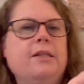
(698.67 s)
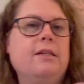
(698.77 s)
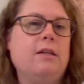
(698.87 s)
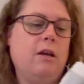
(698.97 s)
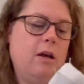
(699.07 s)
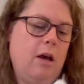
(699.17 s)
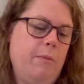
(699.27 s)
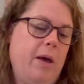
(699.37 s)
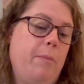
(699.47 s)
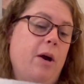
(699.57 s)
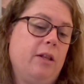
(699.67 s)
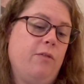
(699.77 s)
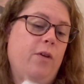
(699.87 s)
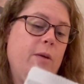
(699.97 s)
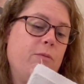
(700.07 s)
is, I bought the
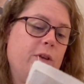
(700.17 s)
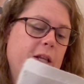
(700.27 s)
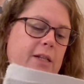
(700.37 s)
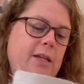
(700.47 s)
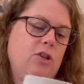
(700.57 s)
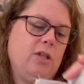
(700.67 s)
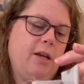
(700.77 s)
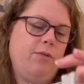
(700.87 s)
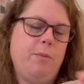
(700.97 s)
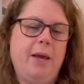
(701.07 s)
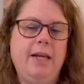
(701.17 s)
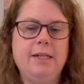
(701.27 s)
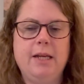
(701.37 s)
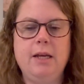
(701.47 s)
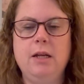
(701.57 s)
frame for this. I just have to
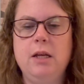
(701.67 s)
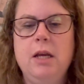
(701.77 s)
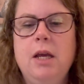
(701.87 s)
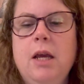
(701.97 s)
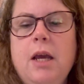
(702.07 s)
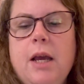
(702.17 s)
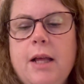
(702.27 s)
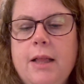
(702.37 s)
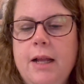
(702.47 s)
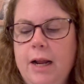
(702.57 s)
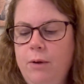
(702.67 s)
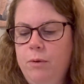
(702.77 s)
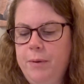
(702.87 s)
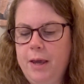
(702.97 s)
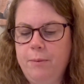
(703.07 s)
paint it. And then I will
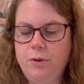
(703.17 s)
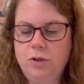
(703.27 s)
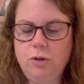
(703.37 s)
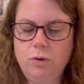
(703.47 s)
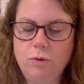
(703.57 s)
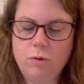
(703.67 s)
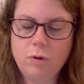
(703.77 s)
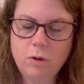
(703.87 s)
be able to